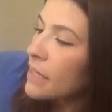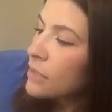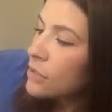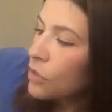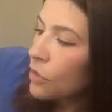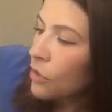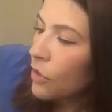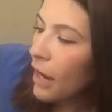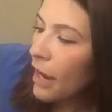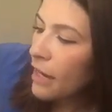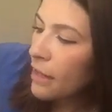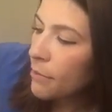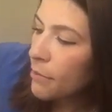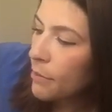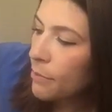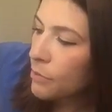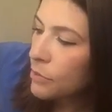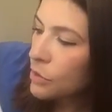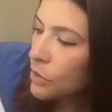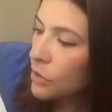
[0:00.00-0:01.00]
so you're adding
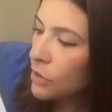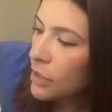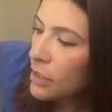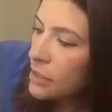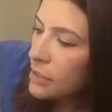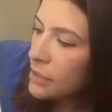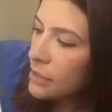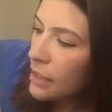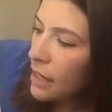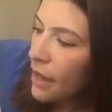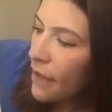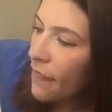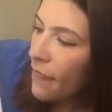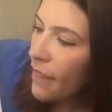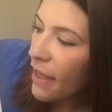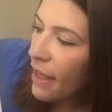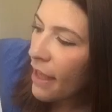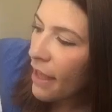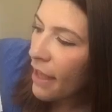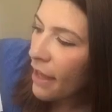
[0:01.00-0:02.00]
people to your list, and
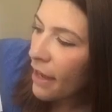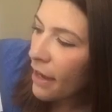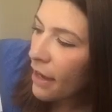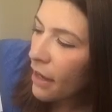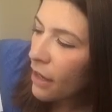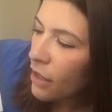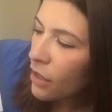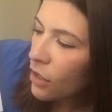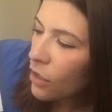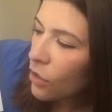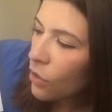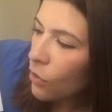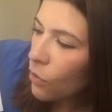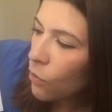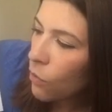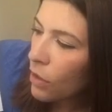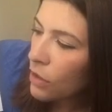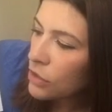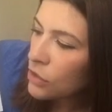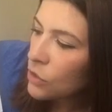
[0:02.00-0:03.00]
then you
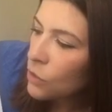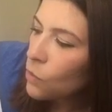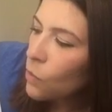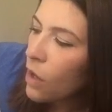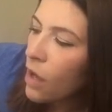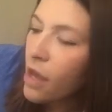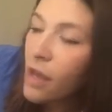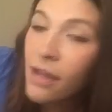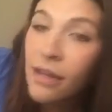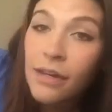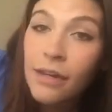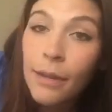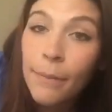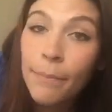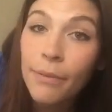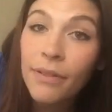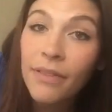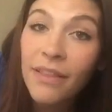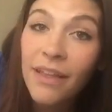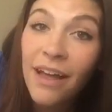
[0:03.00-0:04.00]
want to
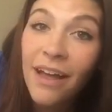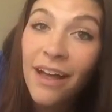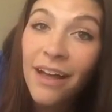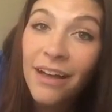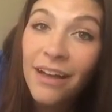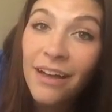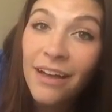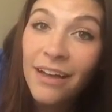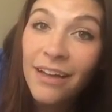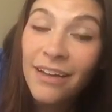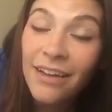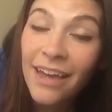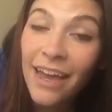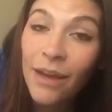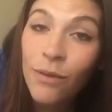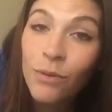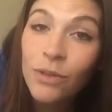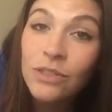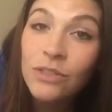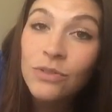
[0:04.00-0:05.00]
unplug.
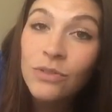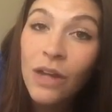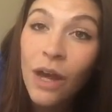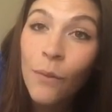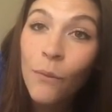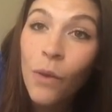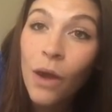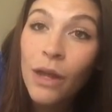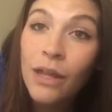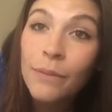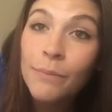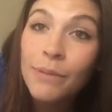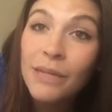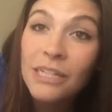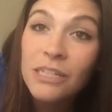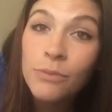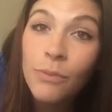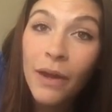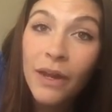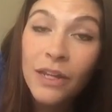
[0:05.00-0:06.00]
Okay, we do not want
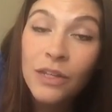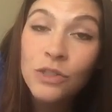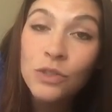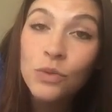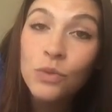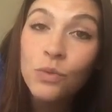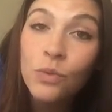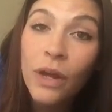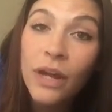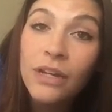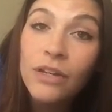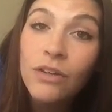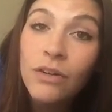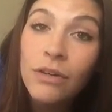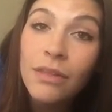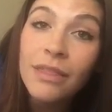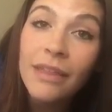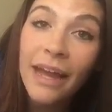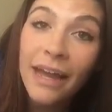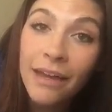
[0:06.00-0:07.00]
Beachbody to run
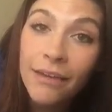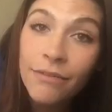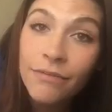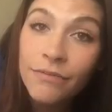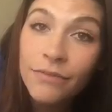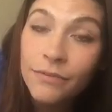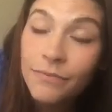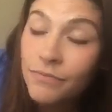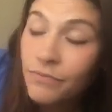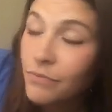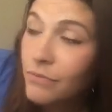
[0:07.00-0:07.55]
your life.